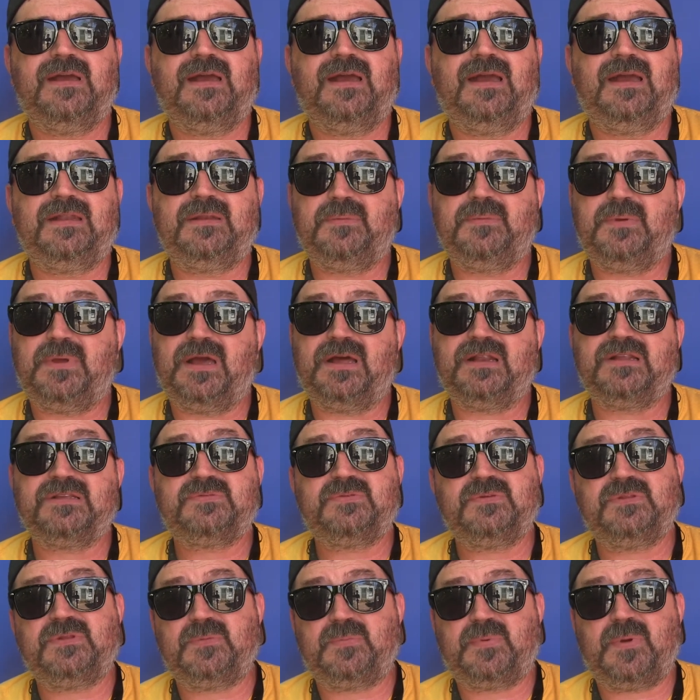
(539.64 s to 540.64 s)
And to be honest
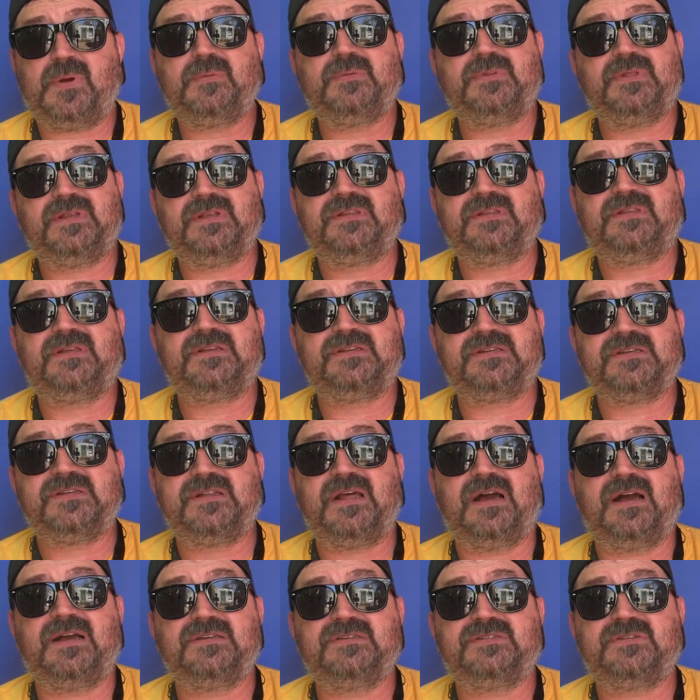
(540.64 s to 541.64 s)
with you, you probably need to teach it in
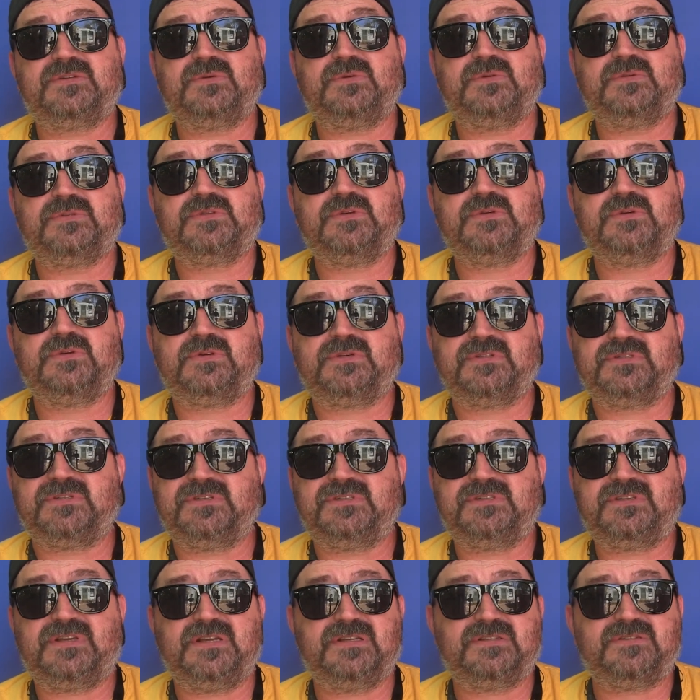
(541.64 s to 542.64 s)
high school too, because
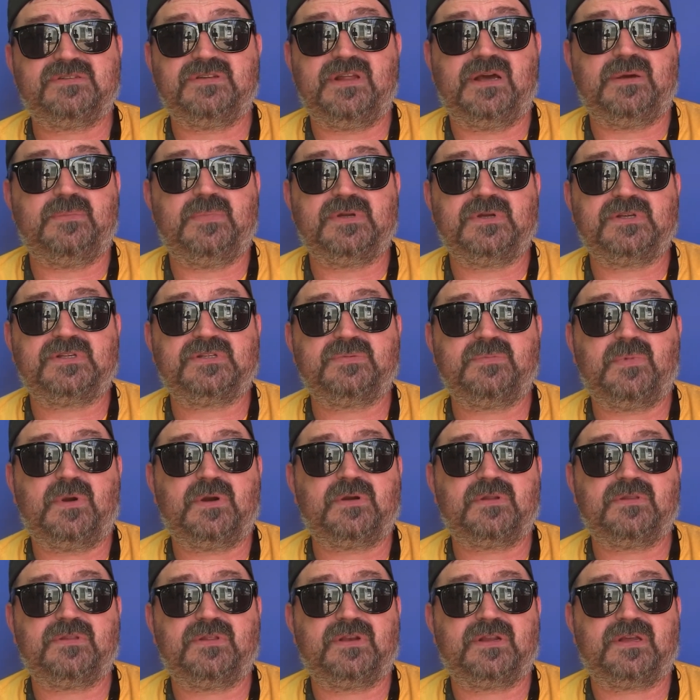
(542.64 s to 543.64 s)
these kids are not much
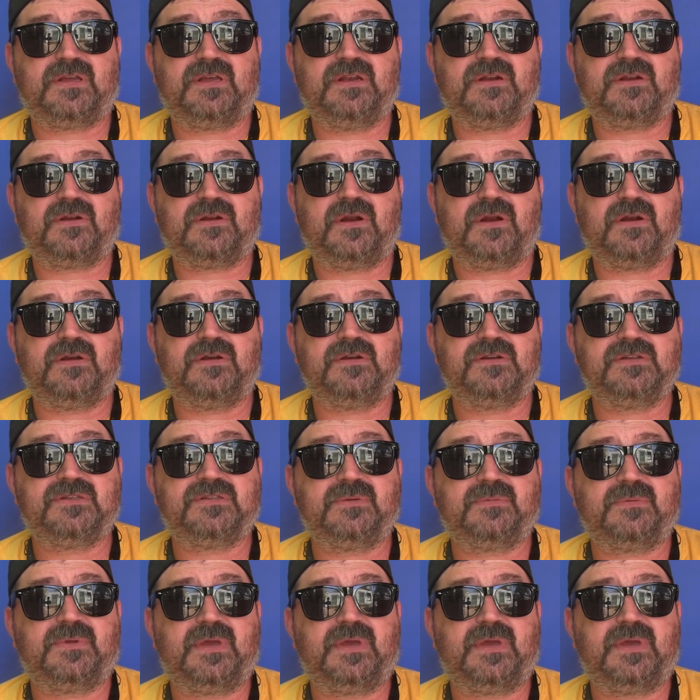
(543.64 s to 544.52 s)
smarter than a kindergartner in some